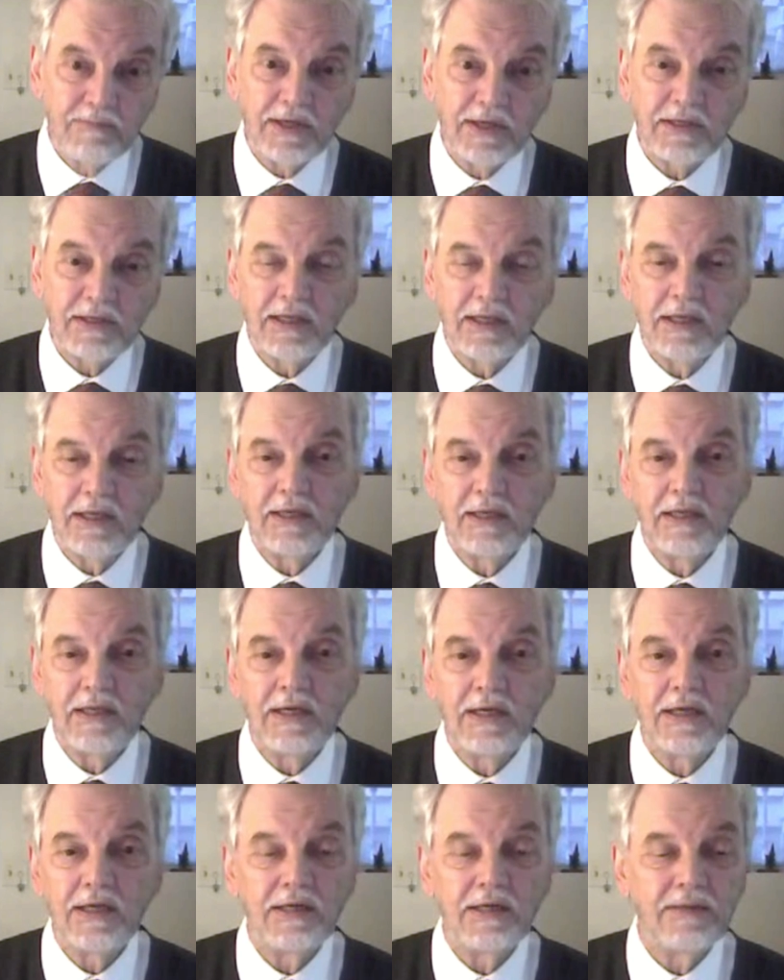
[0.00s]
but
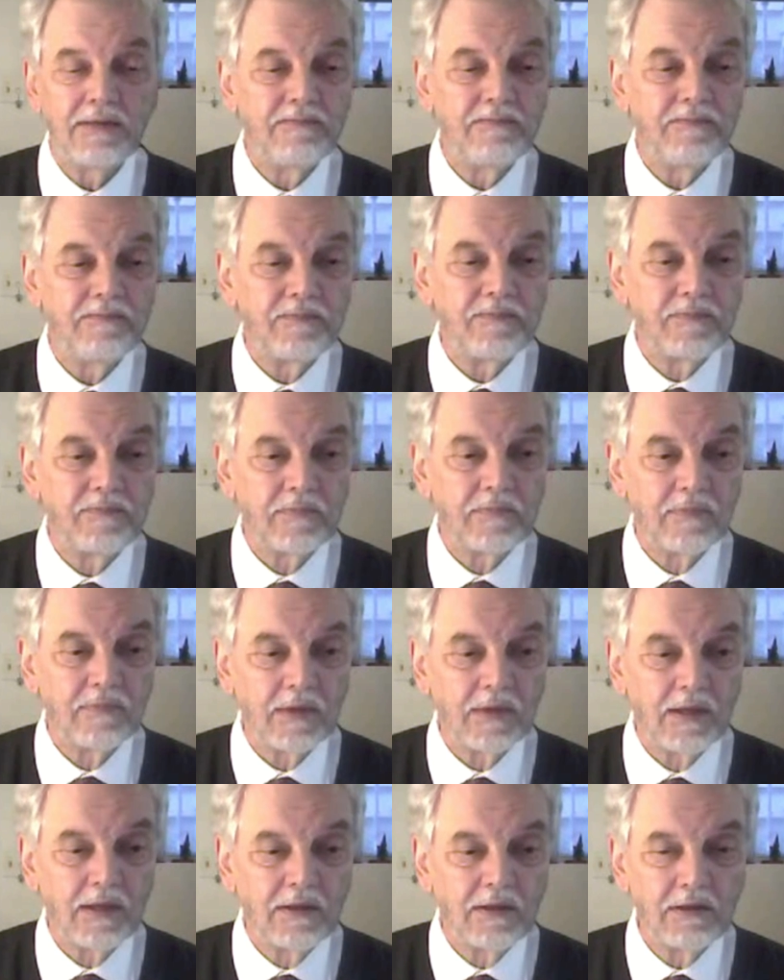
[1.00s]
in um,
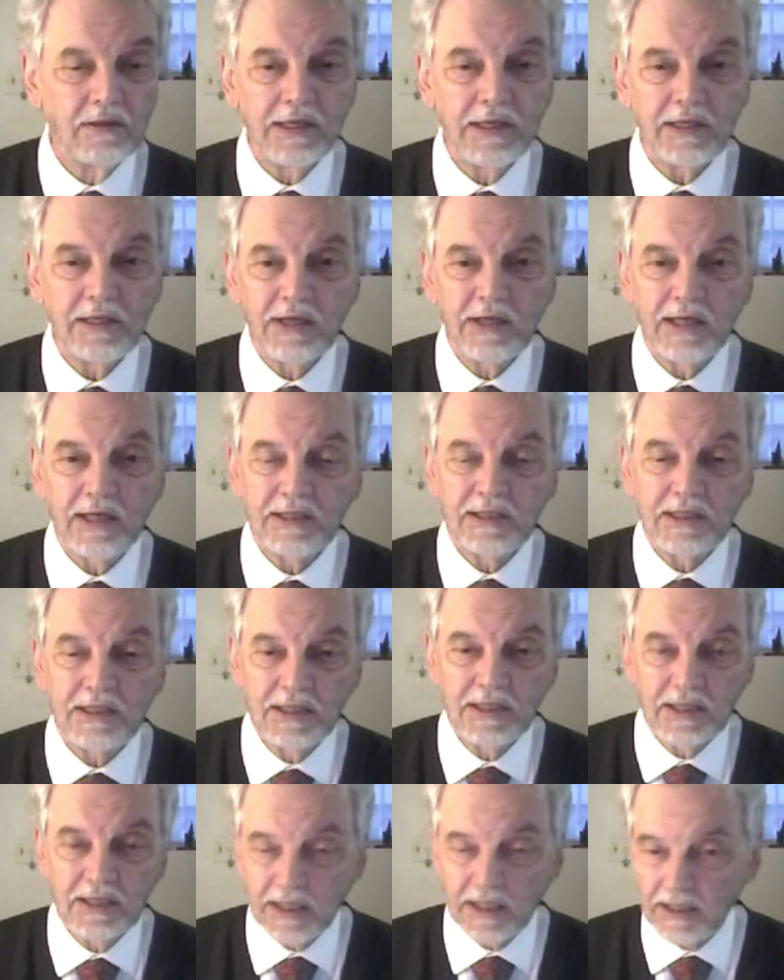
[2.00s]
the late
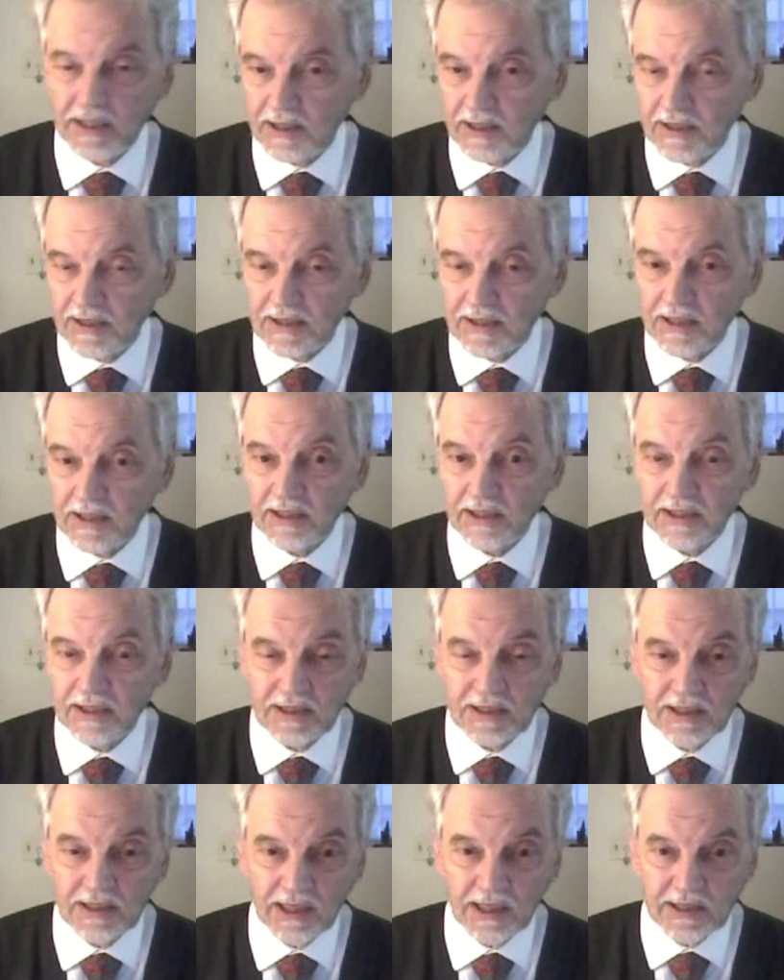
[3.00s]
1990s,
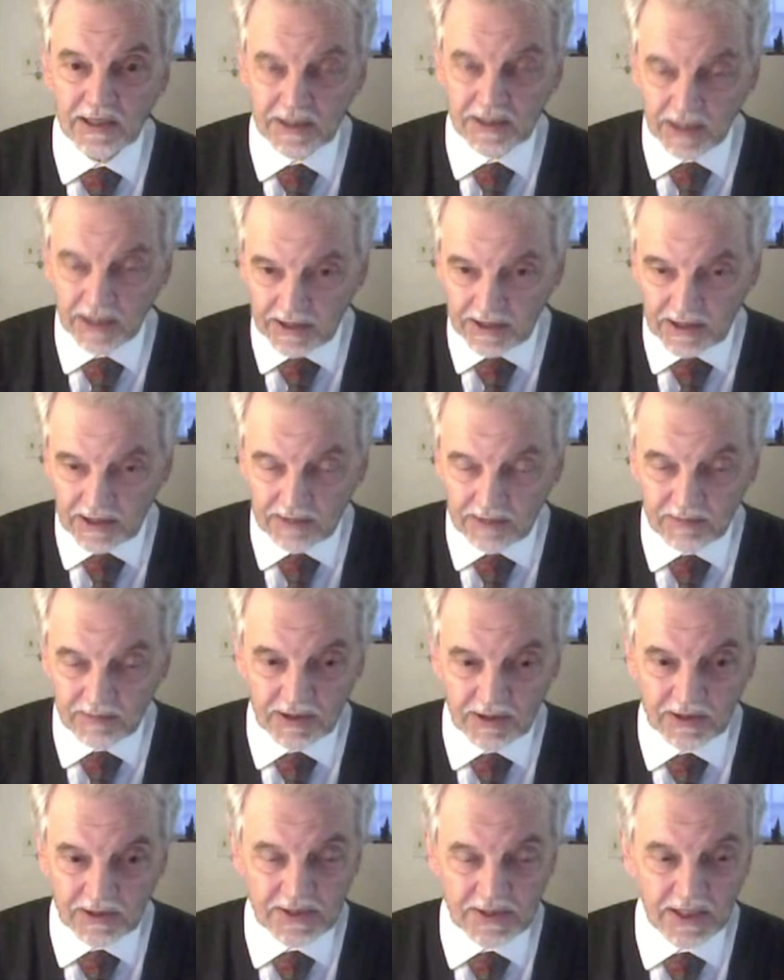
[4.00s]
1998 to
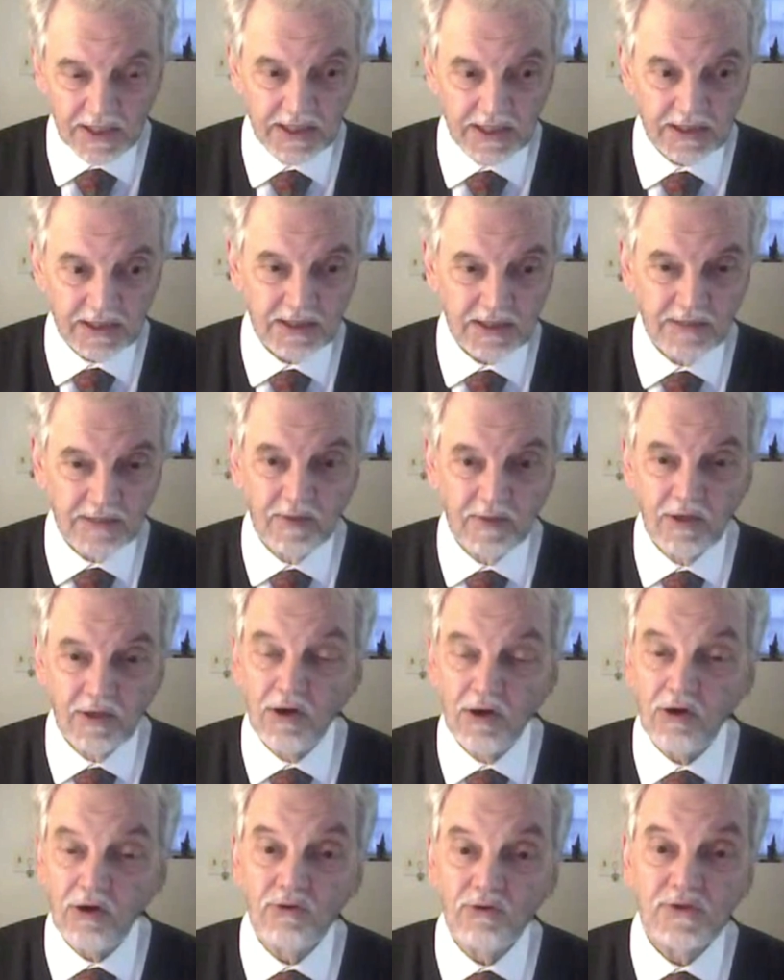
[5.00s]
be exact,
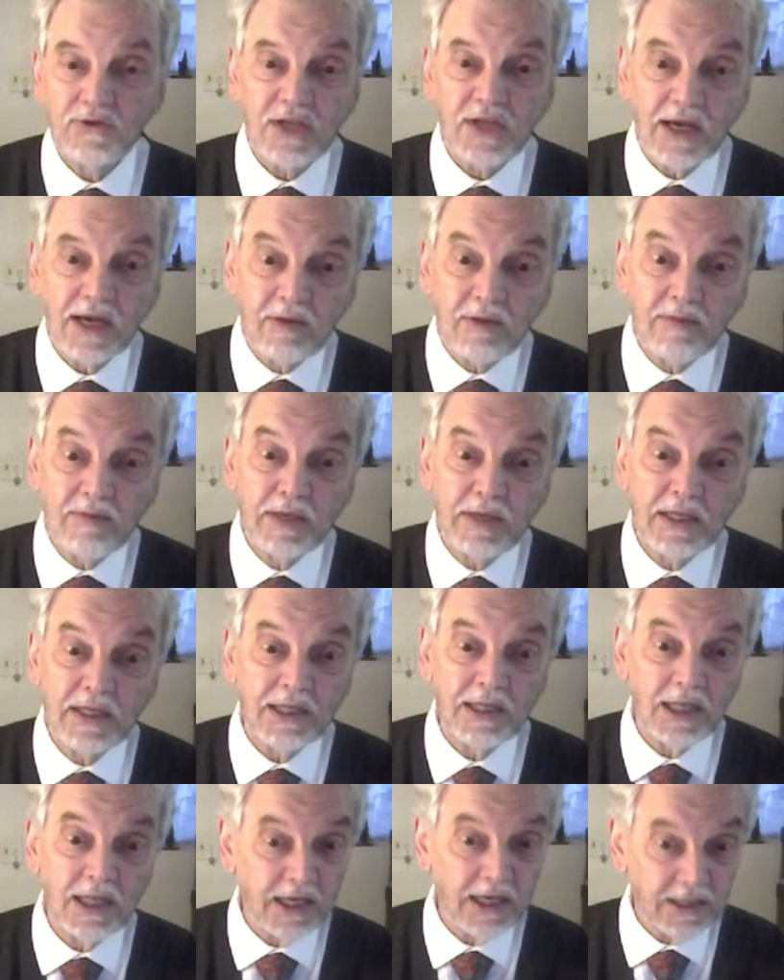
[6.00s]
Osama
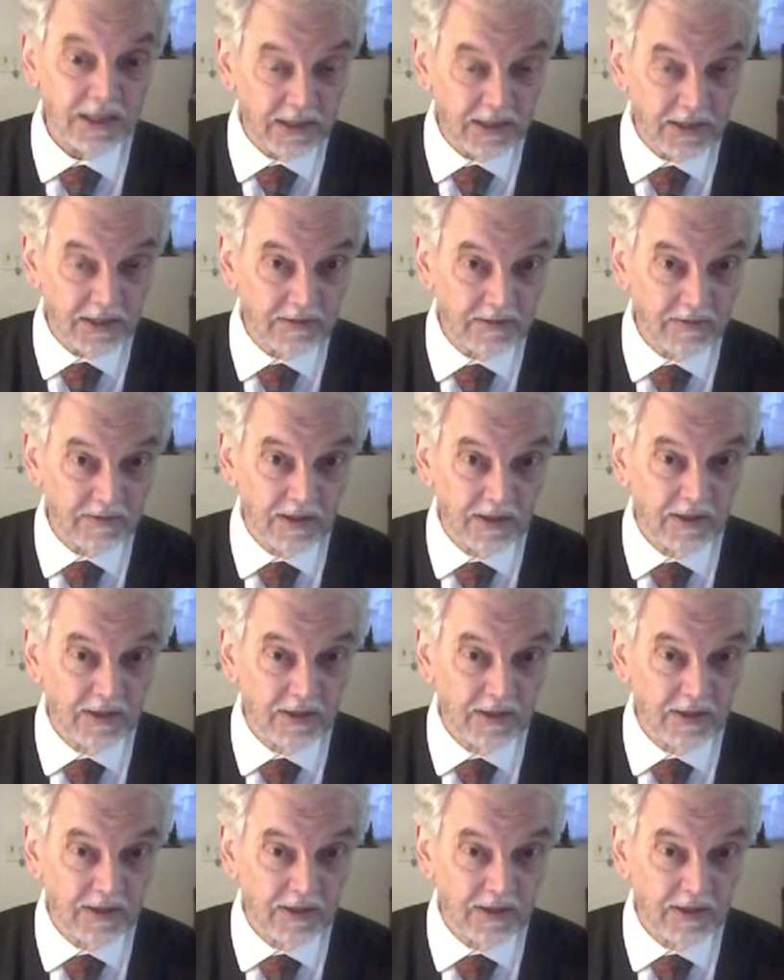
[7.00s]
bin Laden